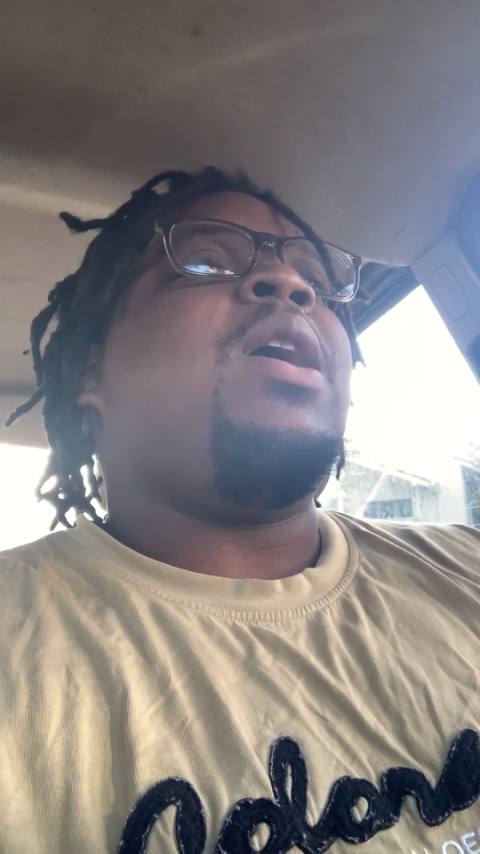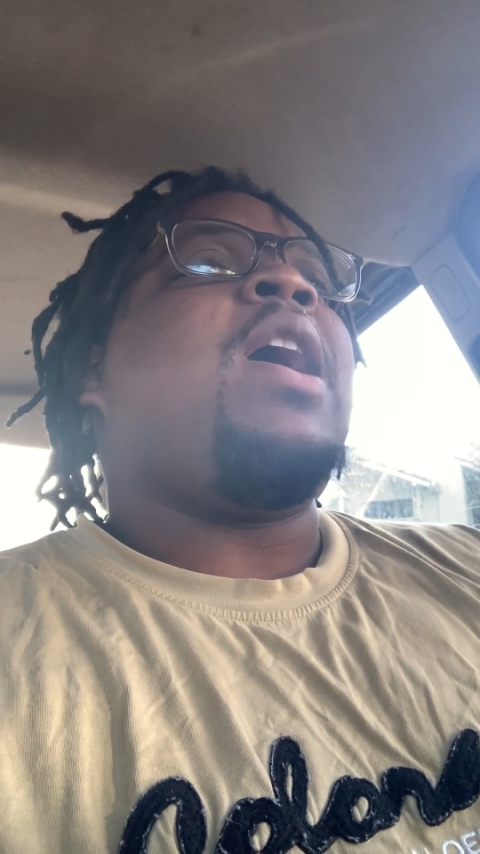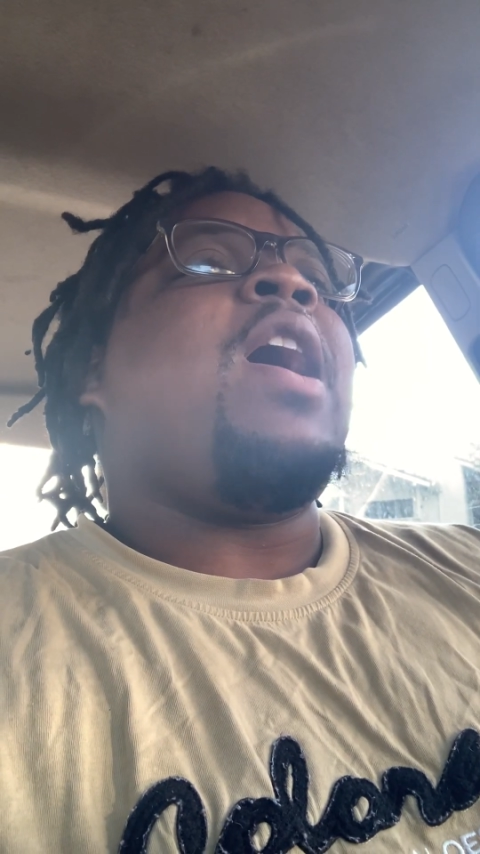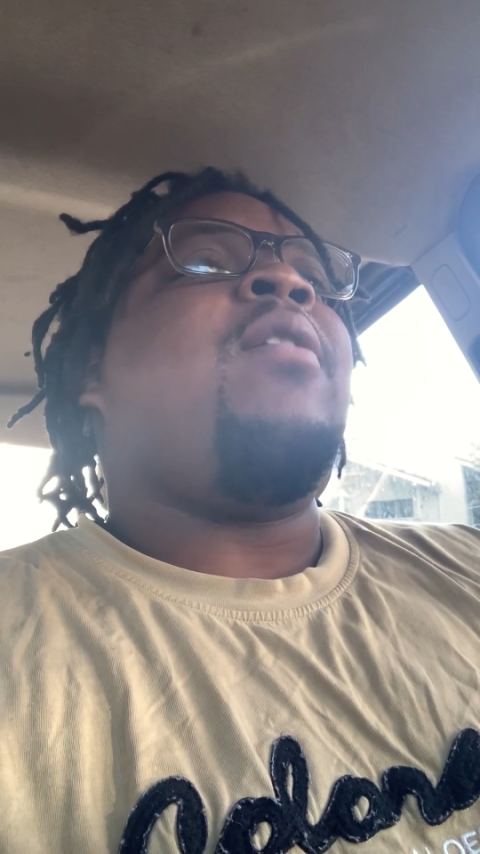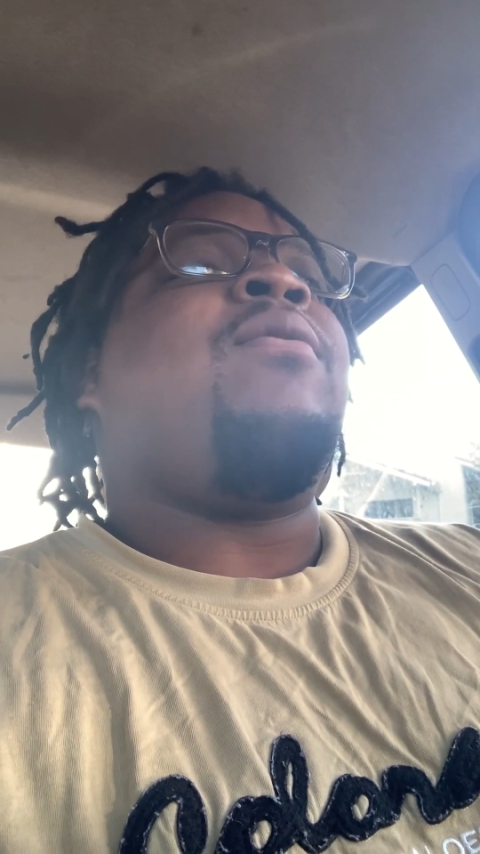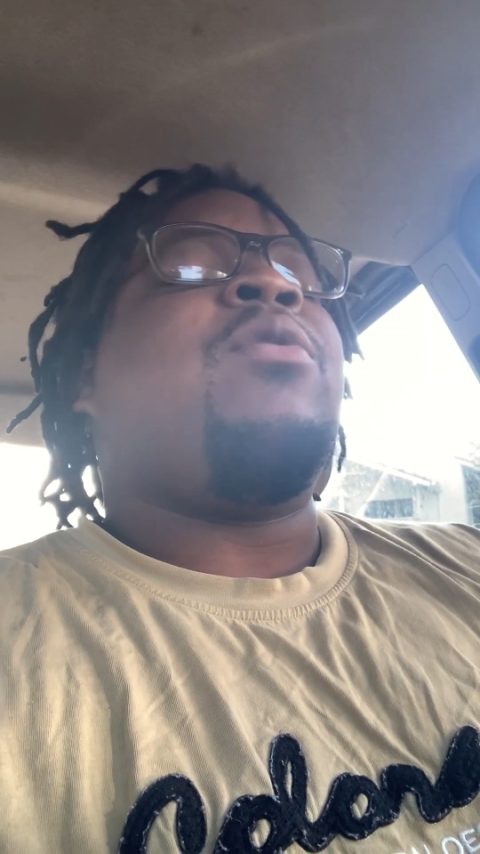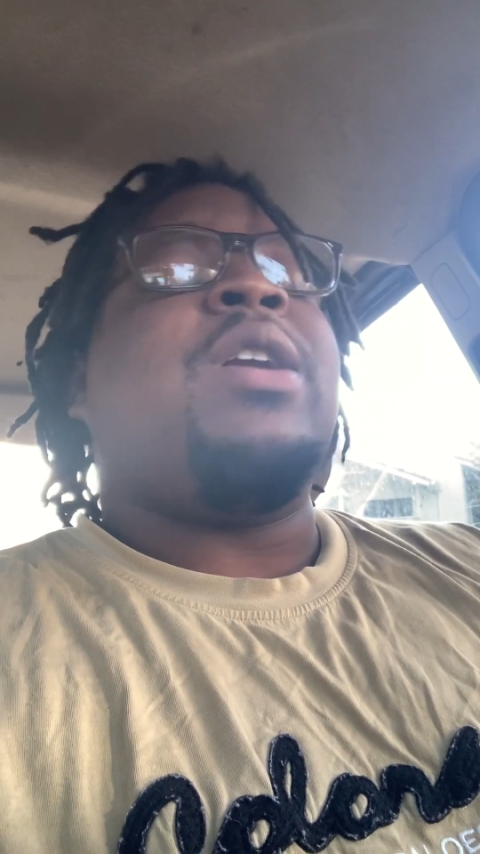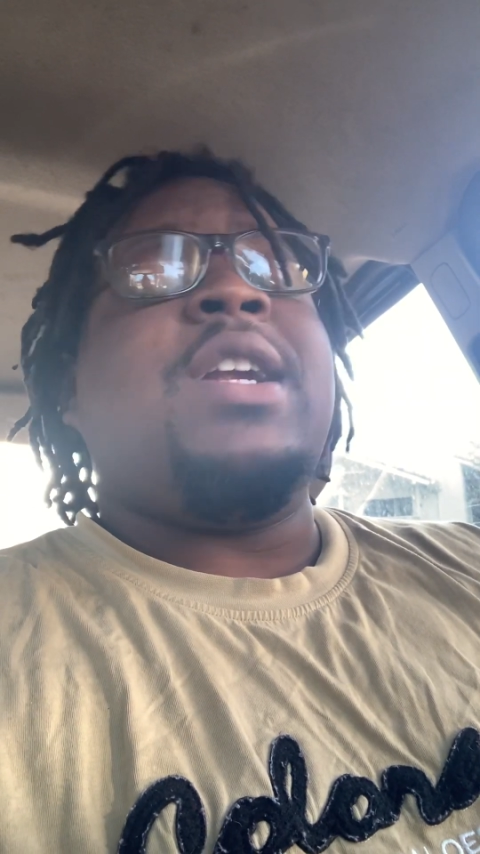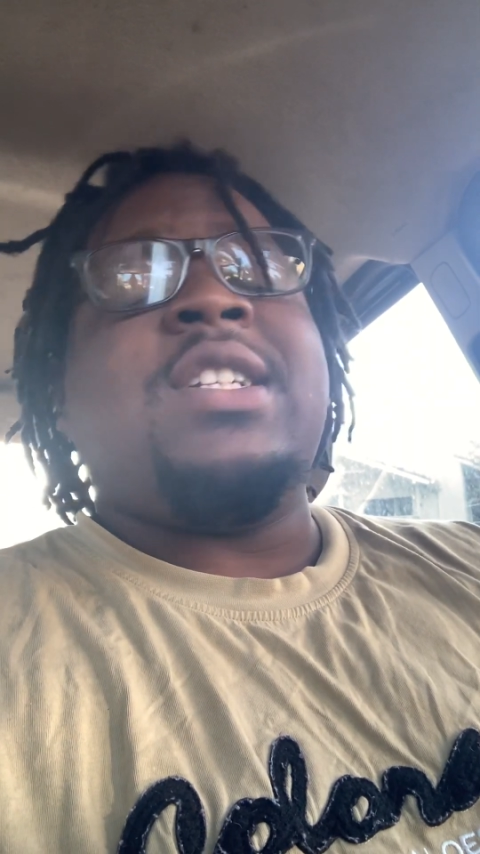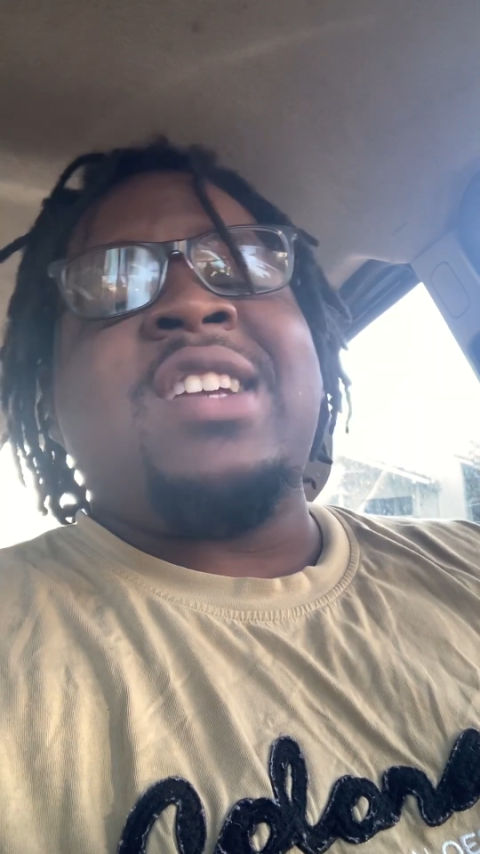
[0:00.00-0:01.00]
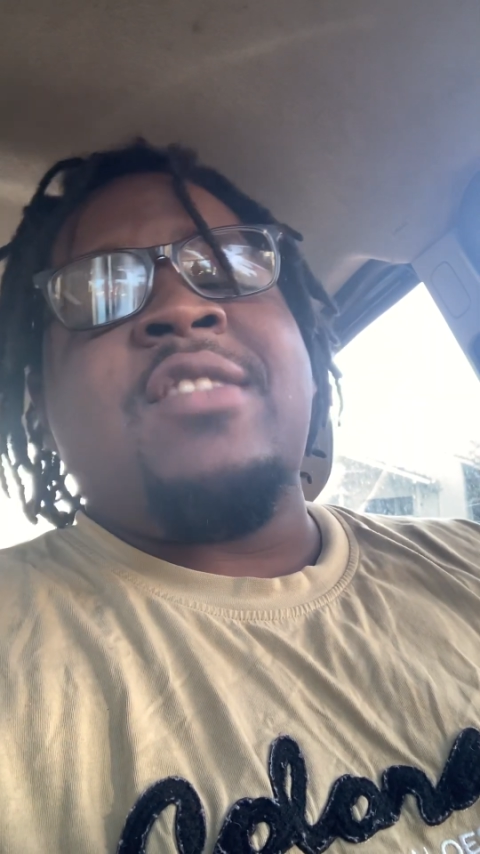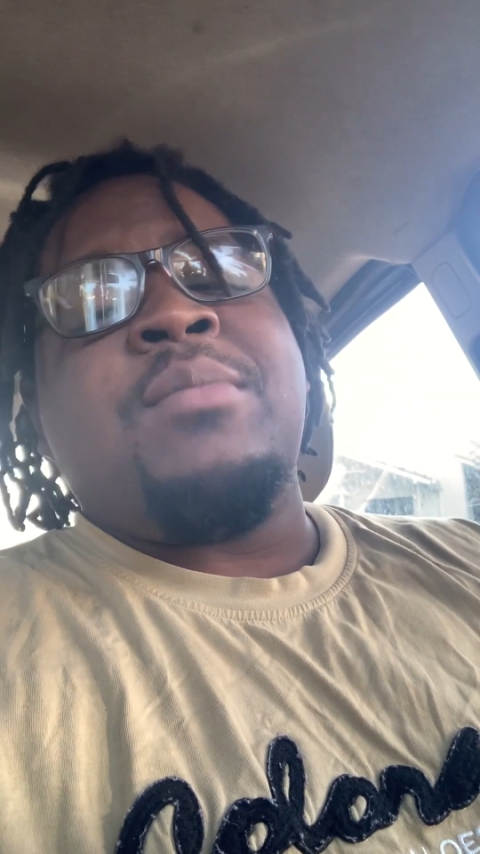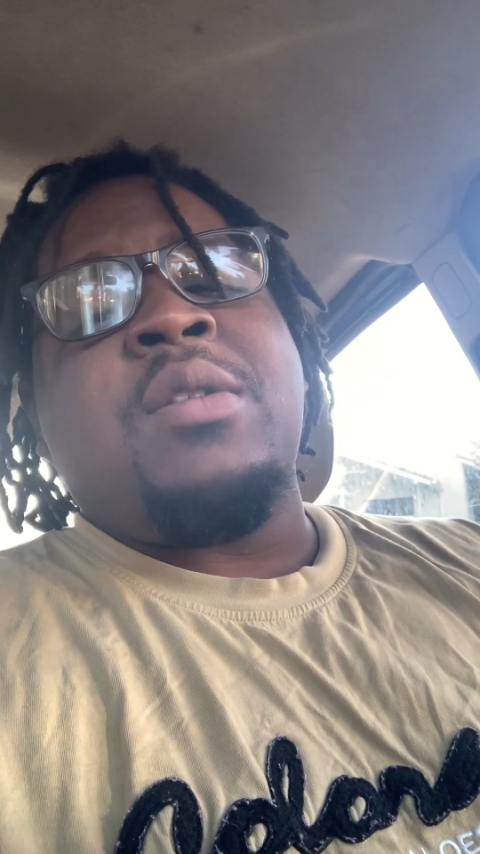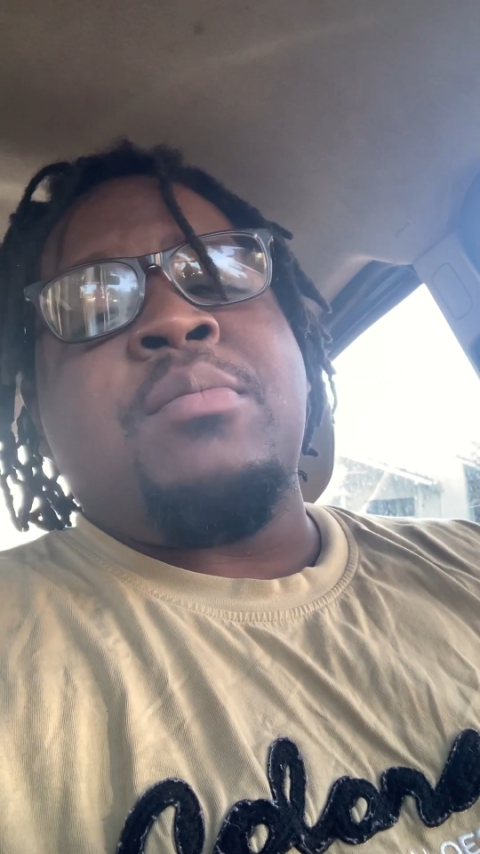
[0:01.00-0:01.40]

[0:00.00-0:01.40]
I have friends that have been